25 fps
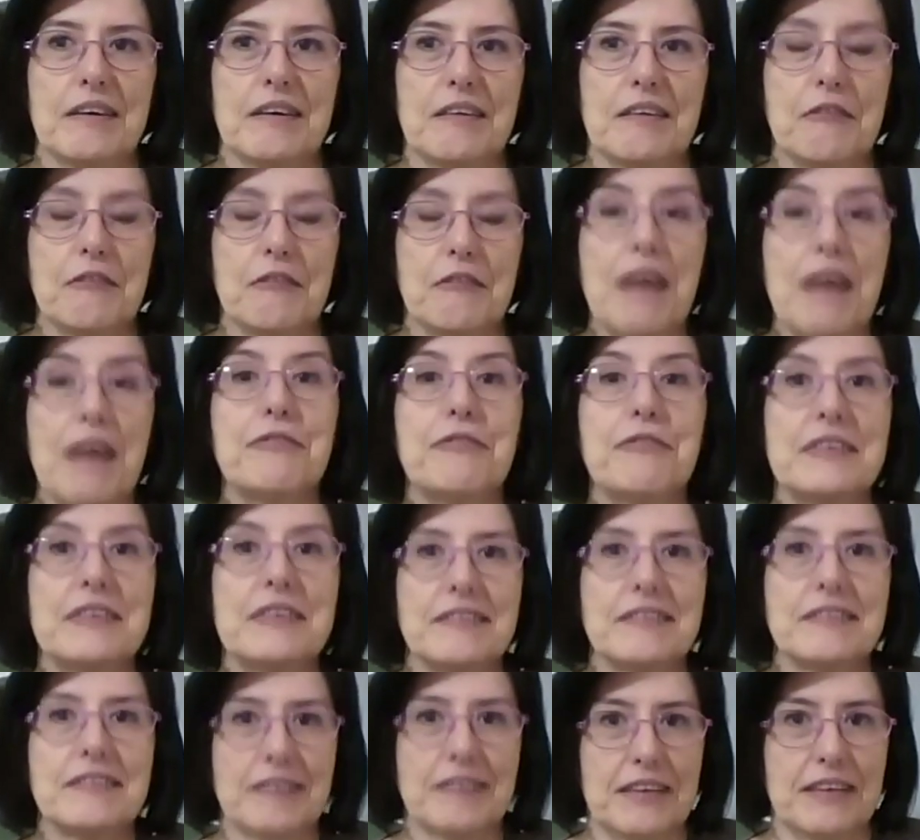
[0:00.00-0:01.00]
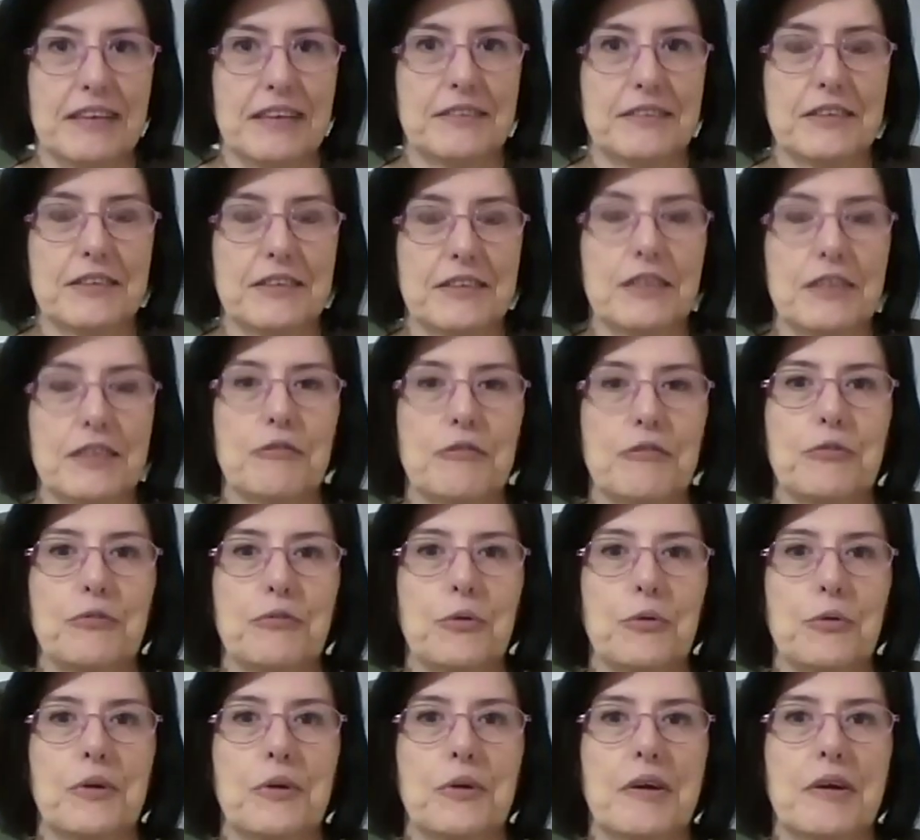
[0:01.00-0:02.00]
reference center
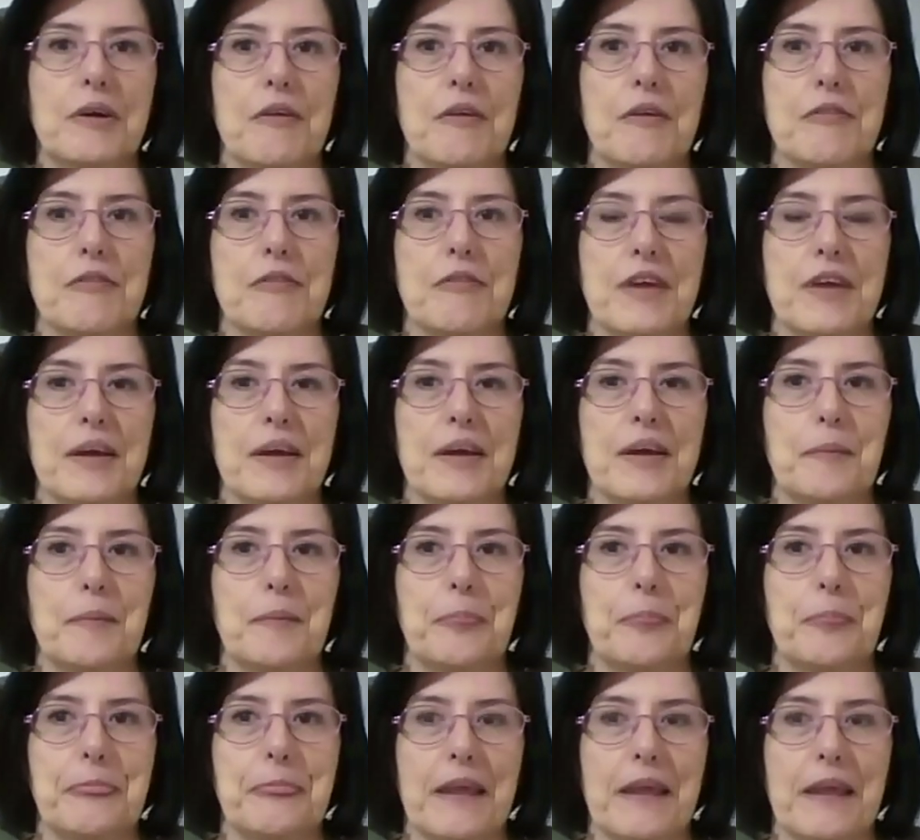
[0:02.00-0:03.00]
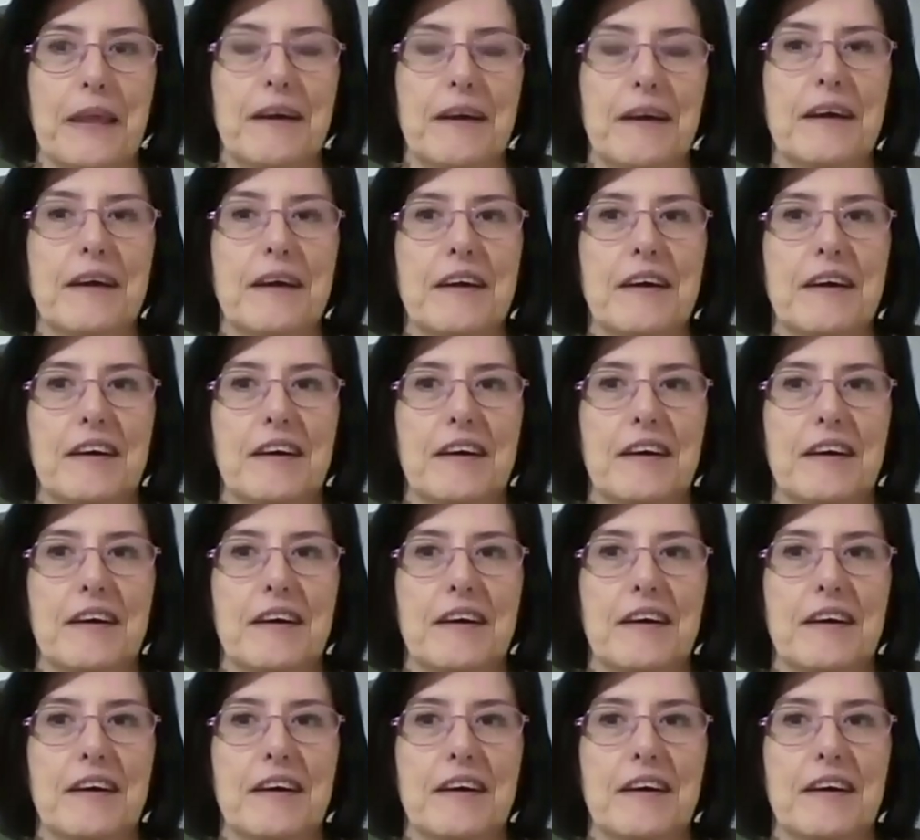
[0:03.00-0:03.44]
for the